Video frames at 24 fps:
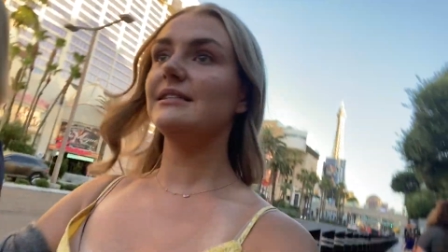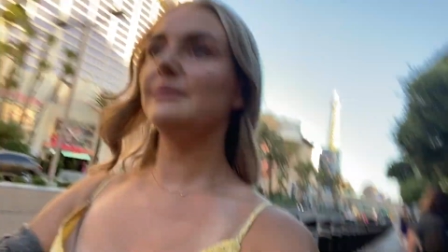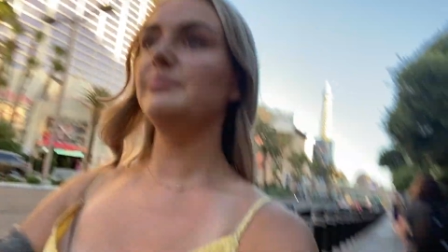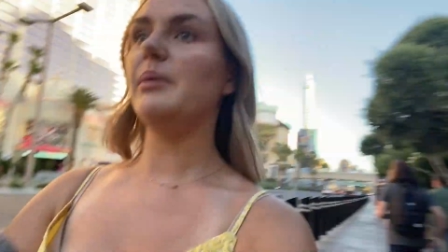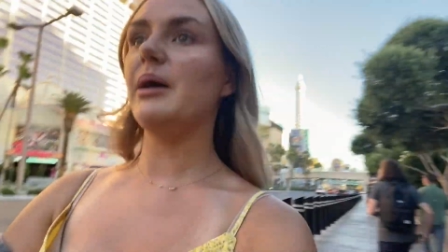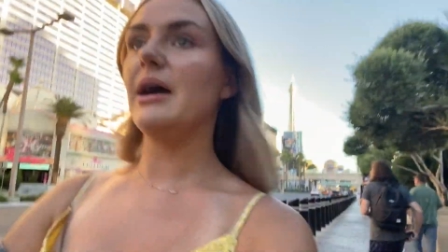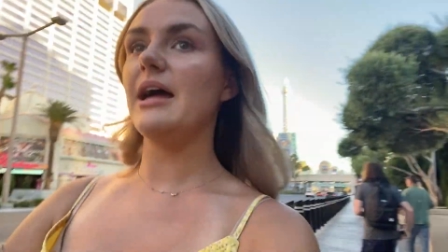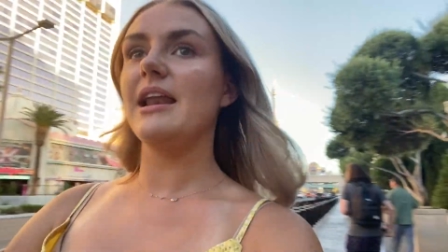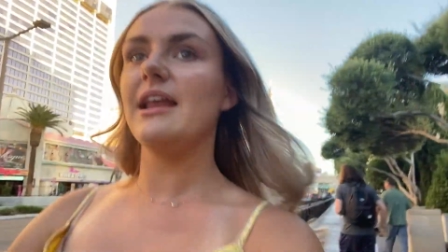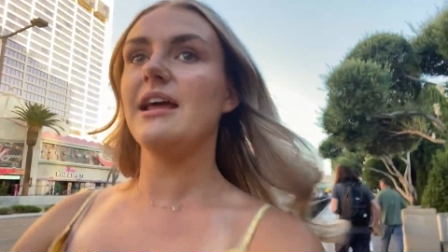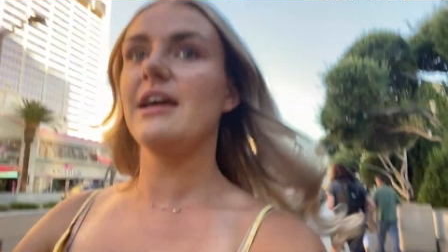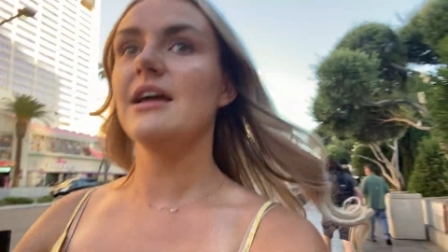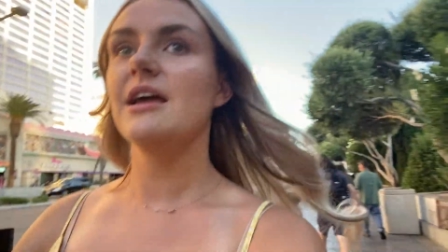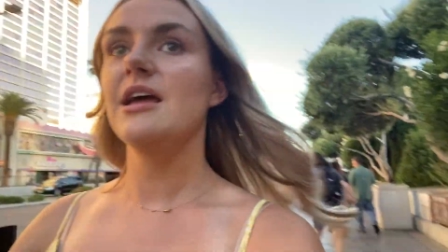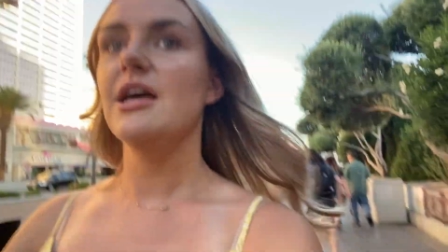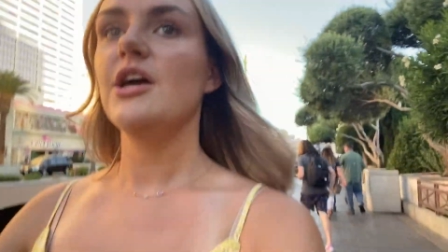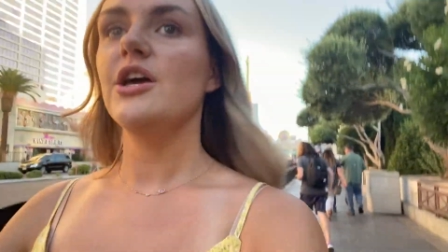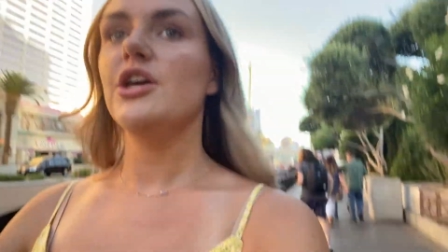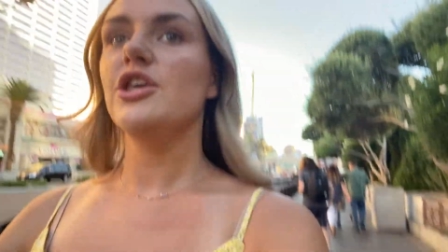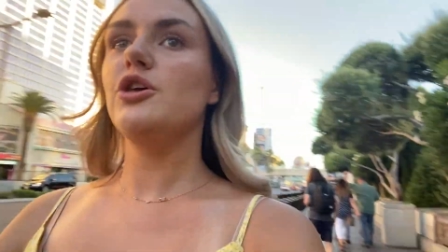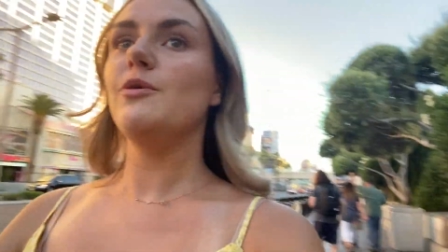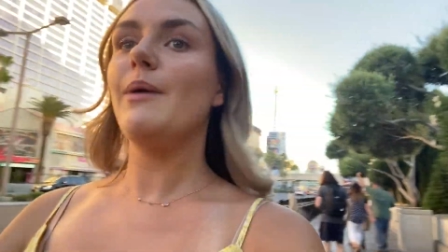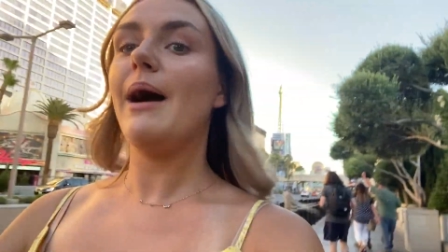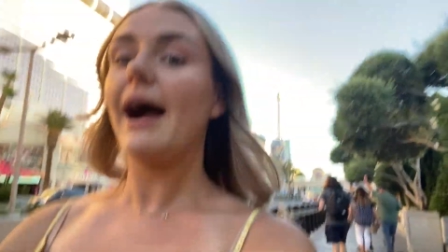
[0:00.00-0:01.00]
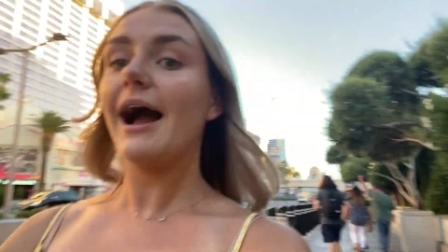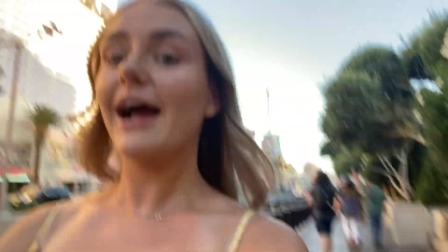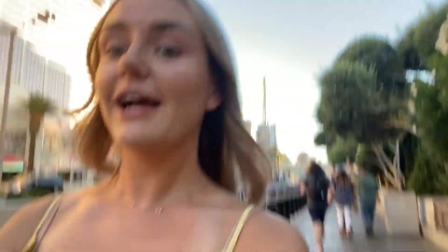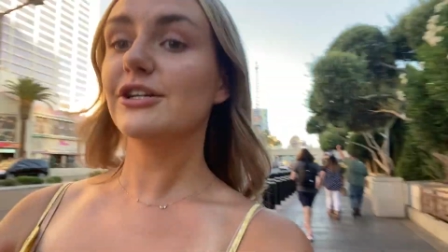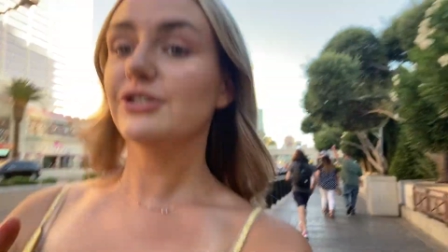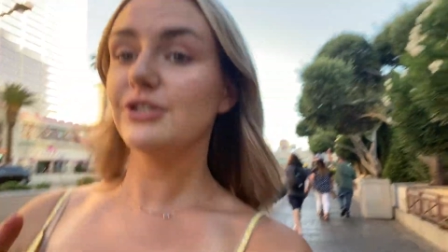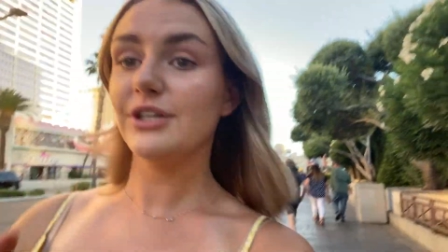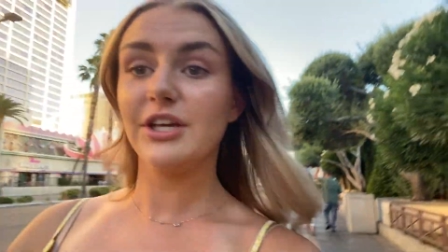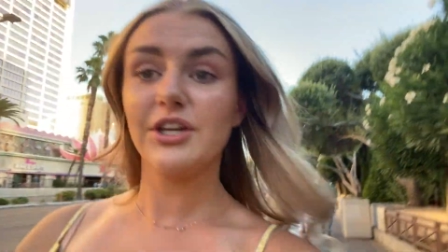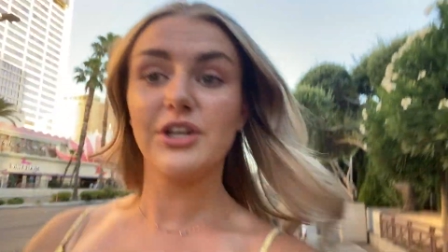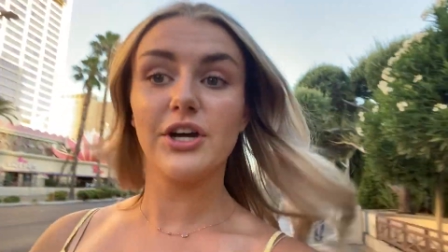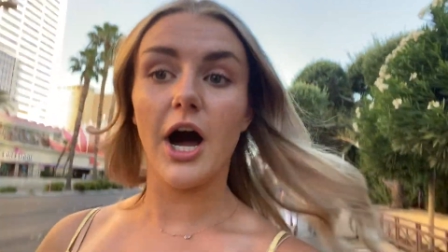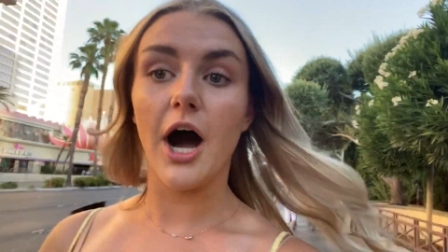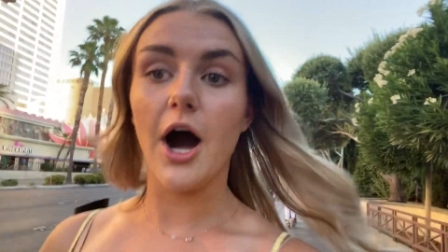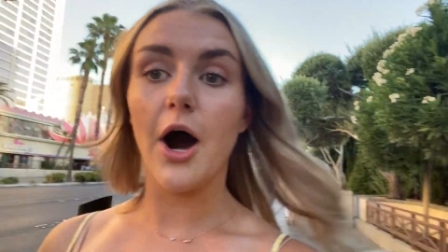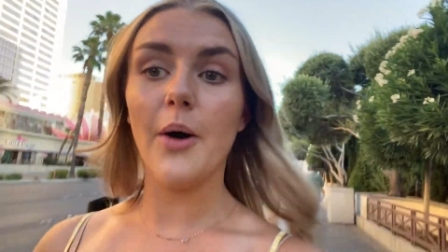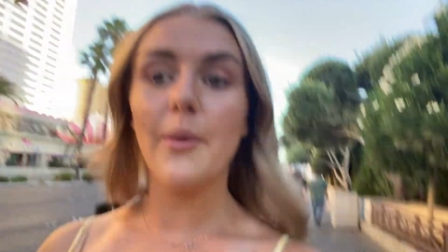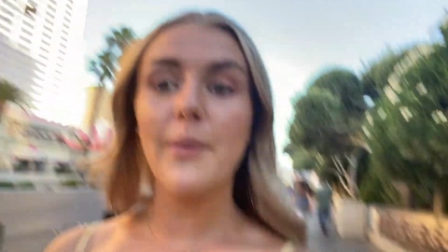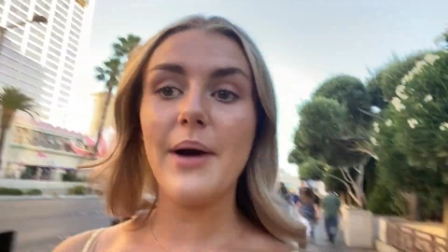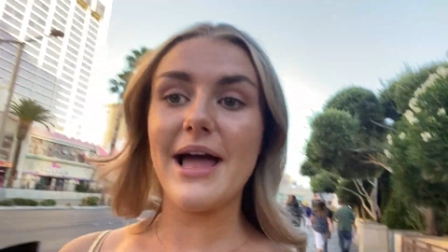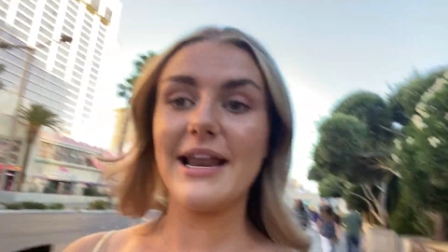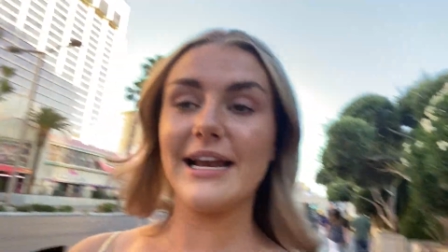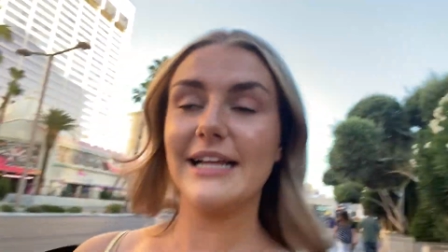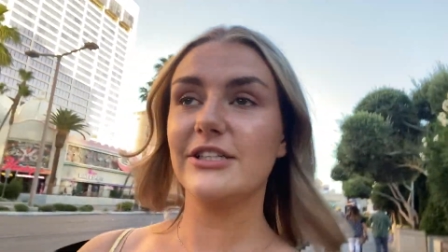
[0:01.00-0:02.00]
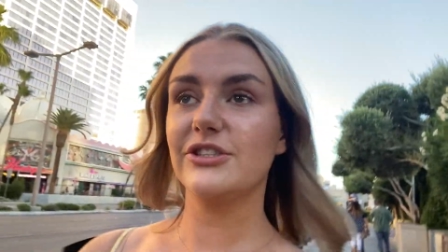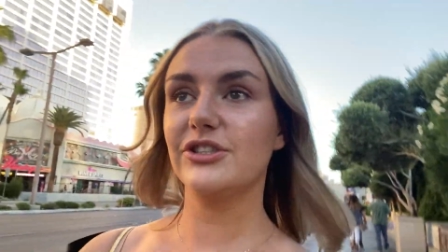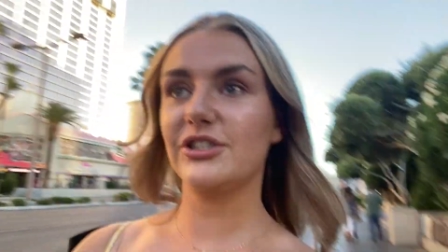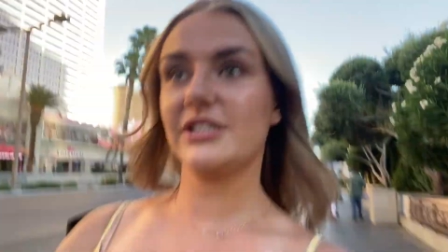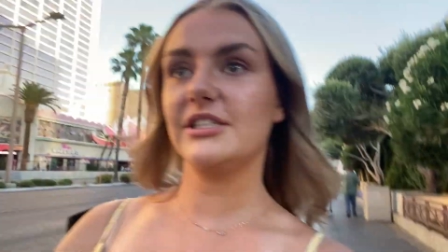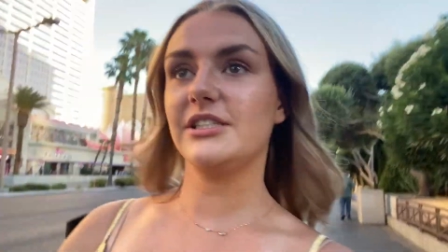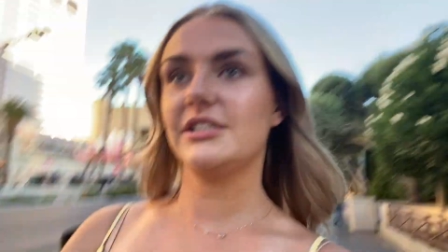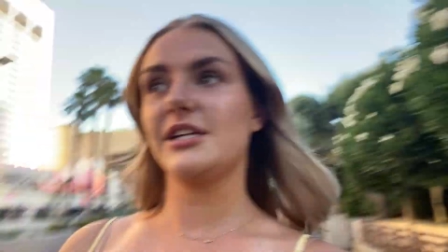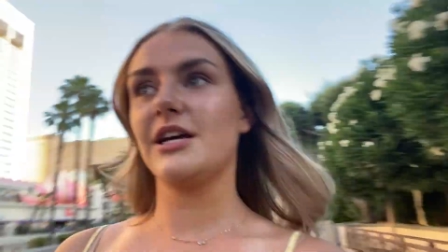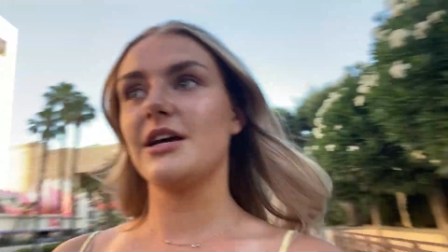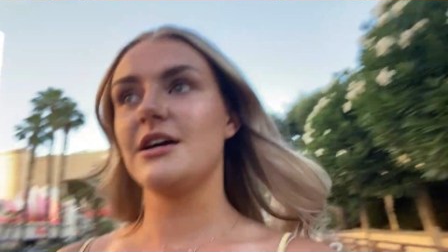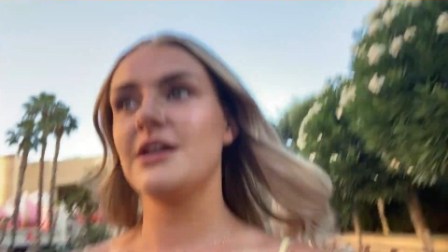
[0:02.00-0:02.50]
but you actually go and it's just